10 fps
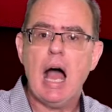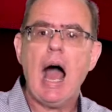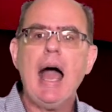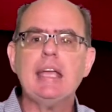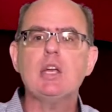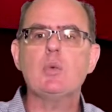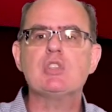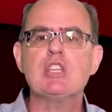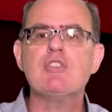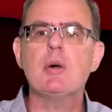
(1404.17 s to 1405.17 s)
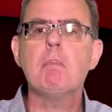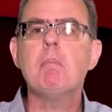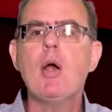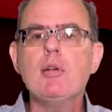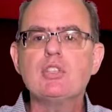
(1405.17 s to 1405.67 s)
I can receive the
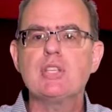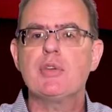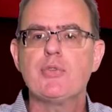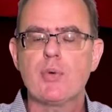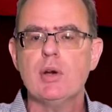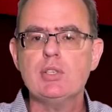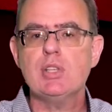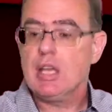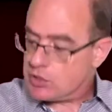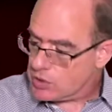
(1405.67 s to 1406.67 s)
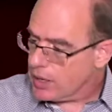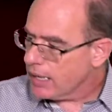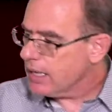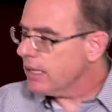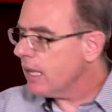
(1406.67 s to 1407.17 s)
mercy first so that I
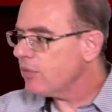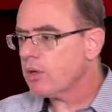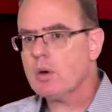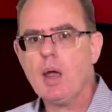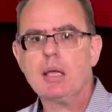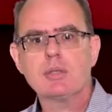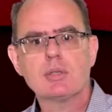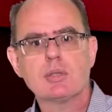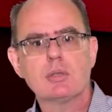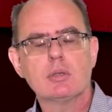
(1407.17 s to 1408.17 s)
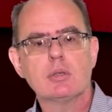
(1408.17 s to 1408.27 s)
can get the grace.